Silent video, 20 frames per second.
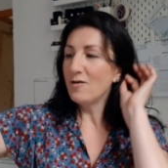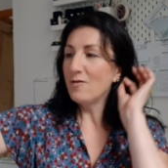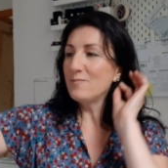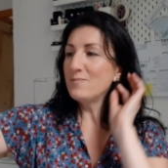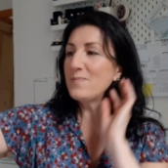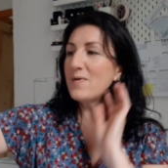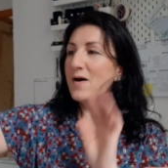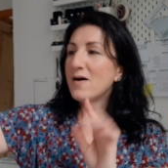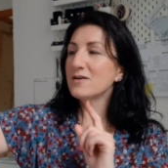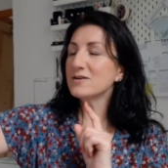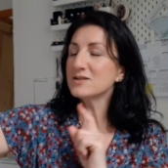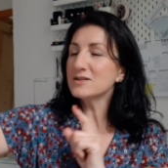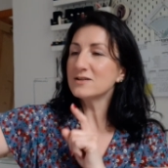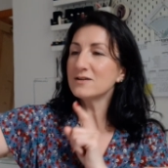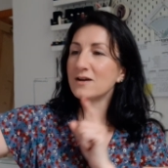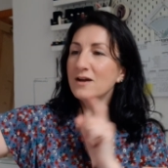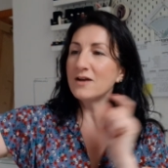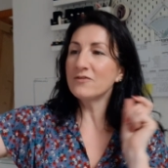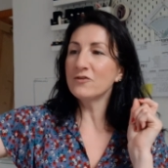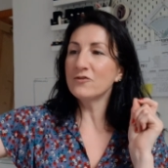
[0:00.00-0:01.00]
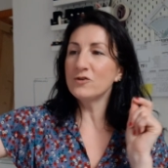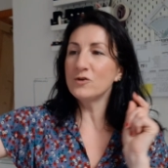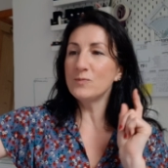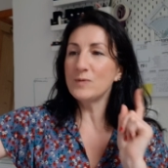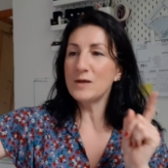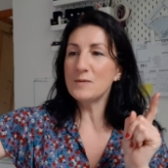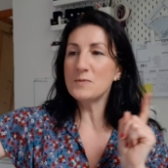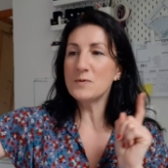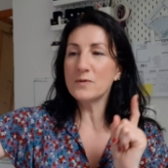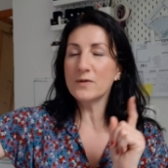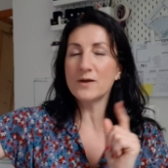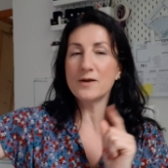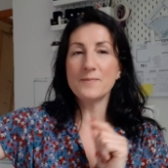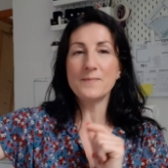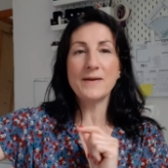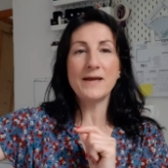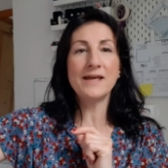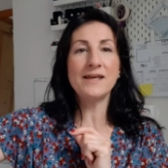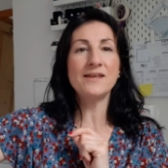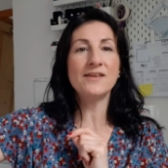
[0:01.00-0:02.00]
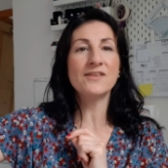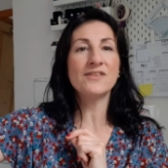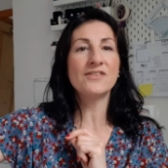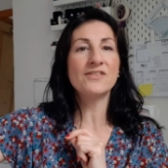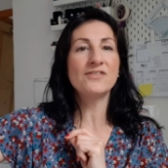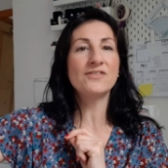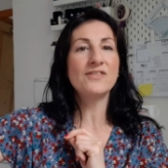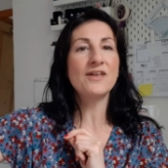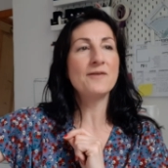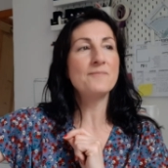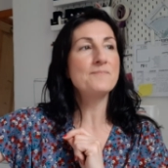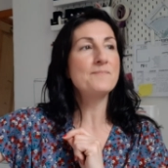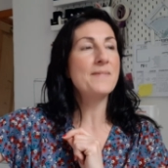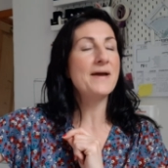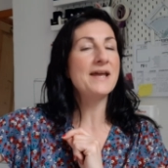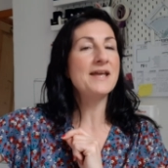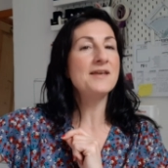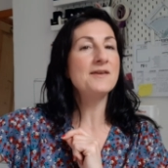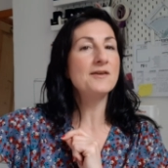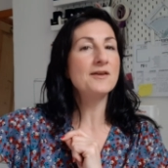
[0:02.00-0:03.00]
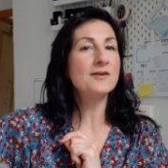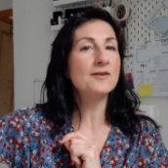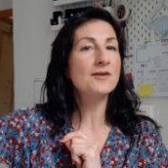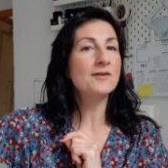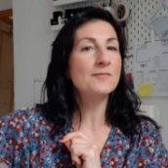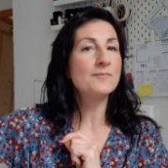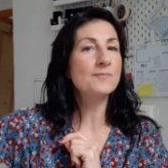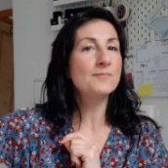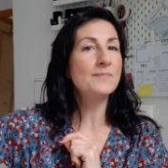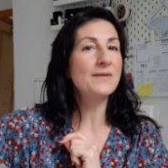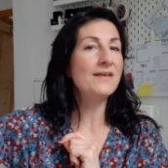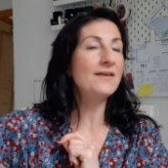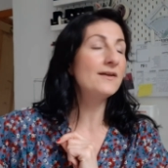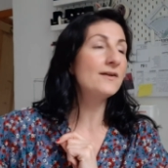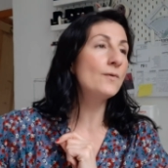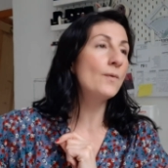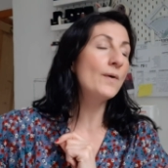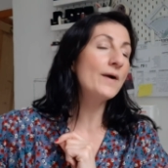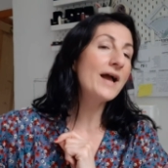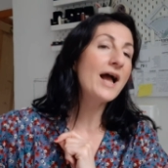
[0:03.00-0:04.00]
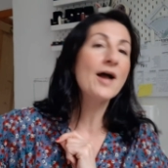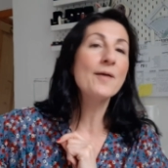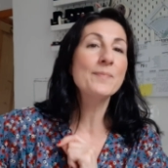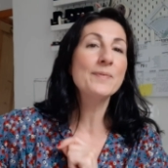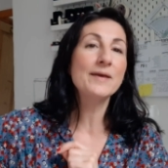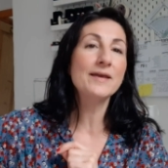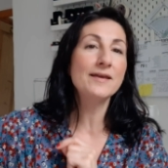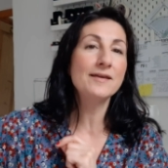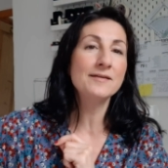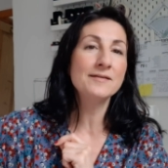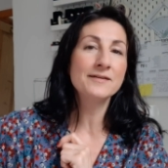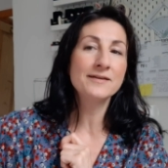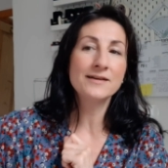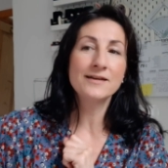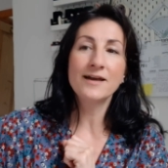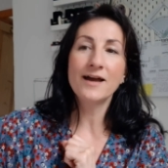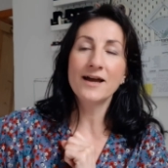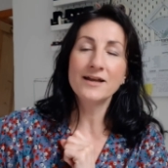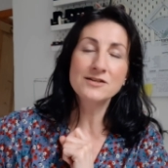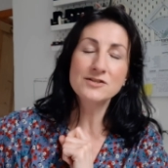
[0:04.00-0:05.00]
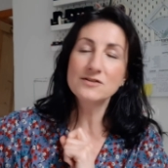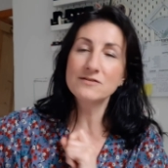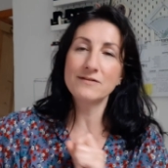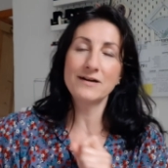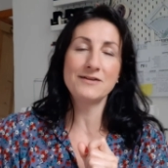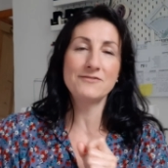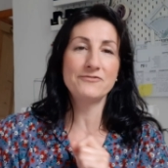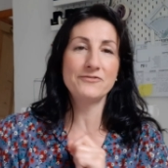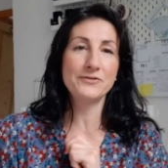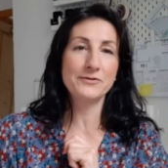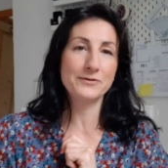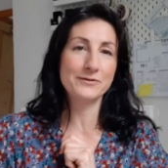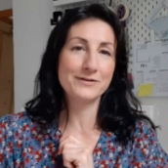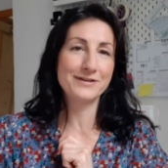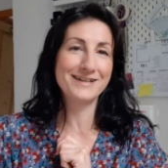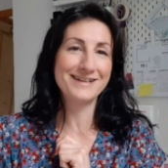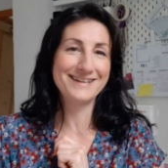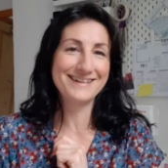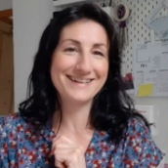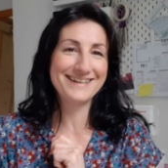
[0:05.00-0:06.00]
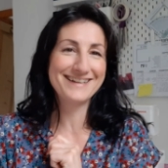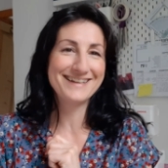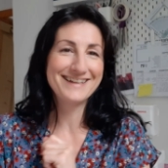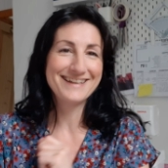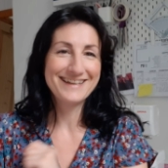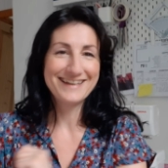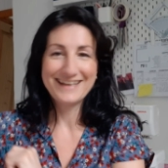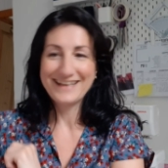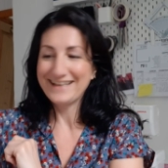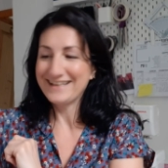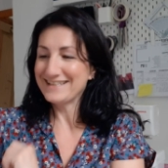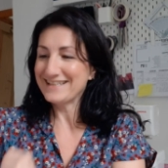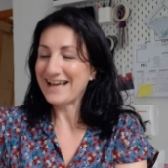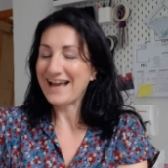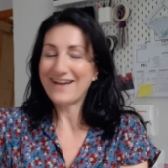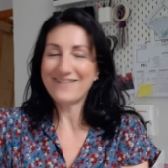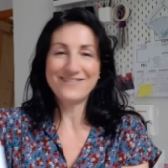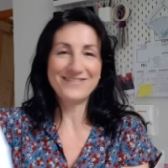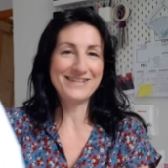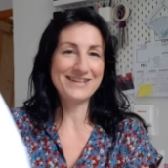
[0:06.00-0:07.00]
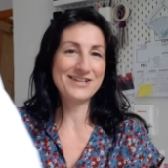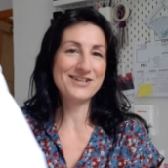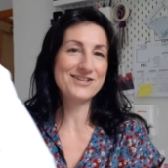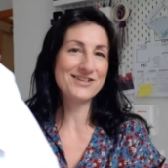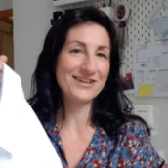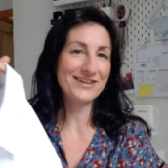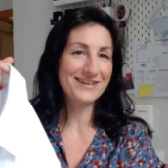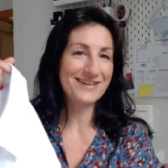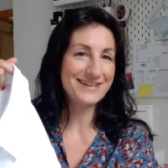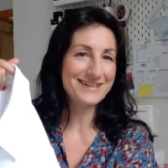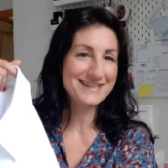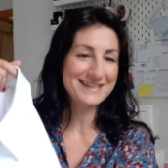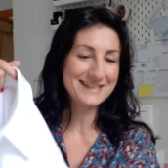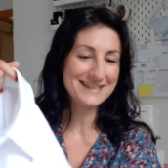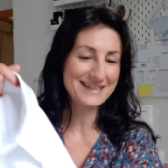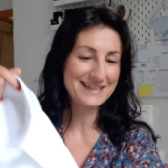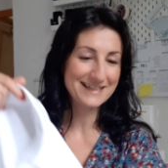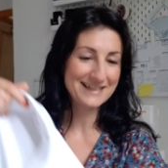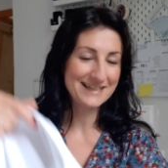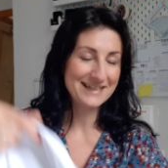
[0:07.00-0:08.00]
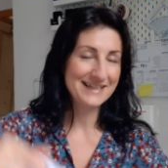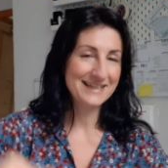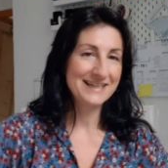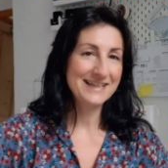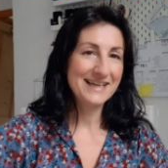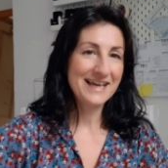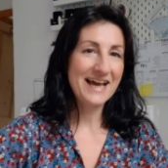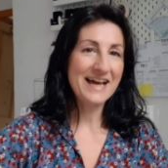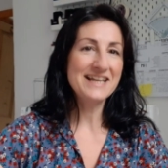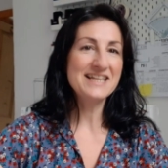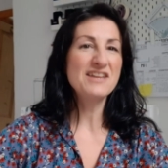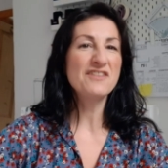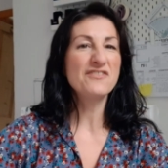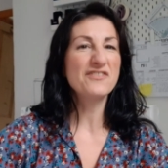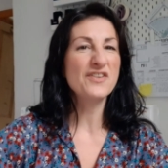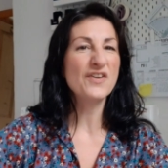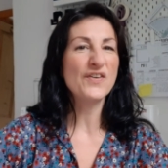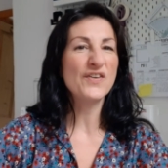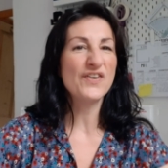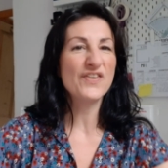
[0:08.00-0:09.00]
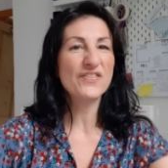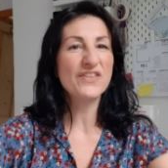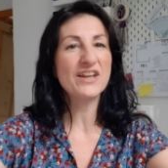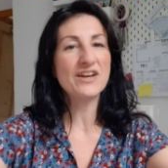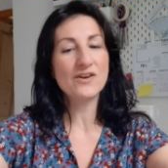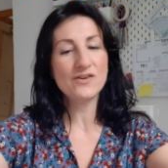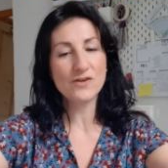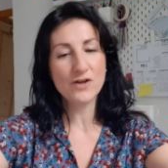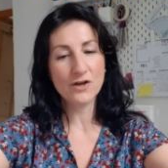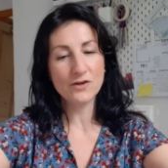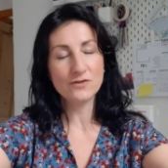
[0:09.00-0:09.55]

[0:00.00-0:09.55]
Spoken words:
but I have a few people that may be quite happy and grateful to have this shirt, And if not, then I'll